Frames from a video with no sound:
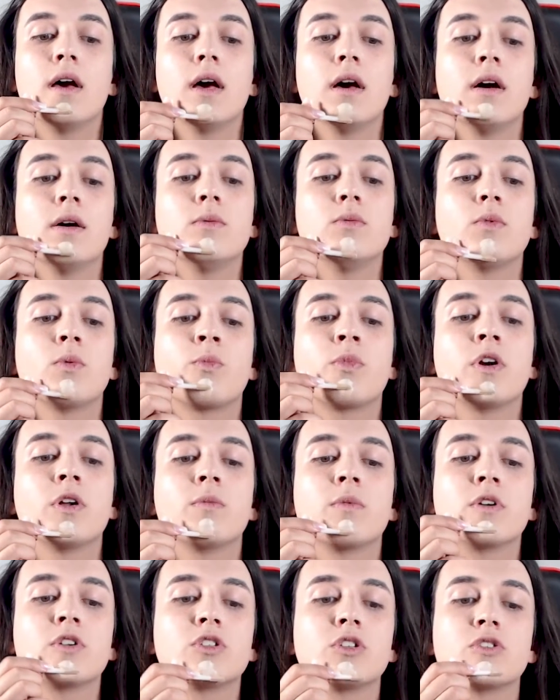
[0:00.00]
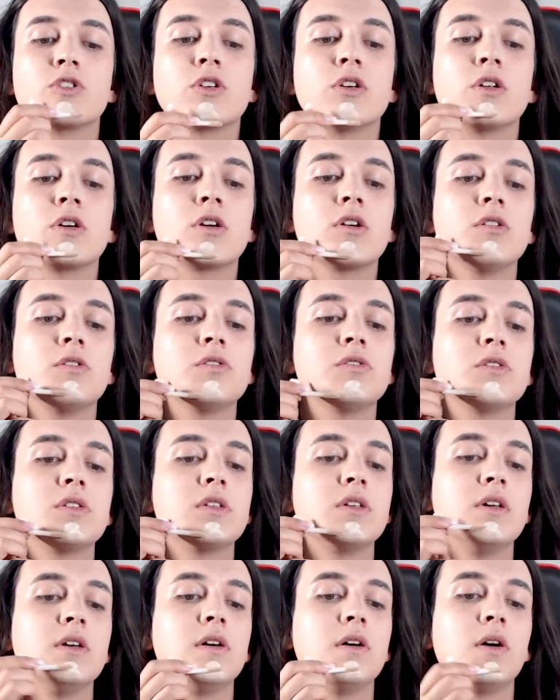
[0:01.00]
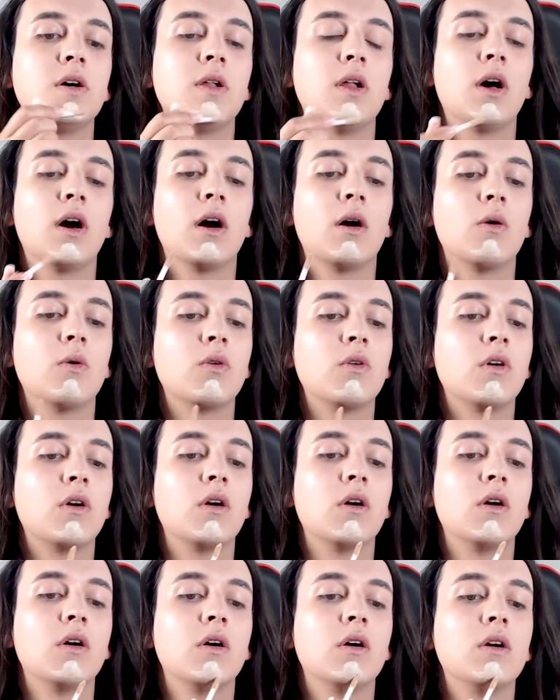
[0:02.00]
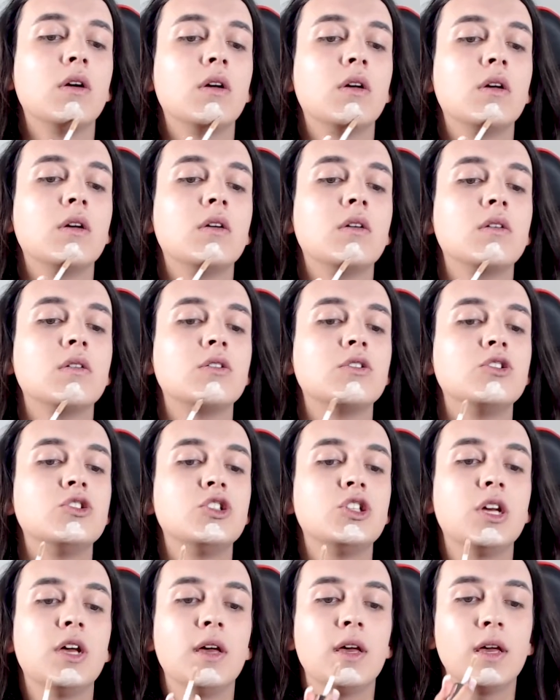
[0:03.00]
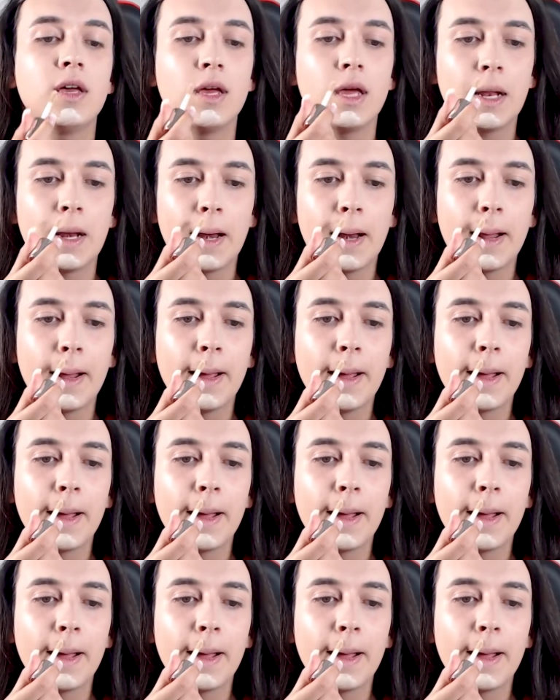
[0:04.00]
And we're pretty much just gonna conceal our chin.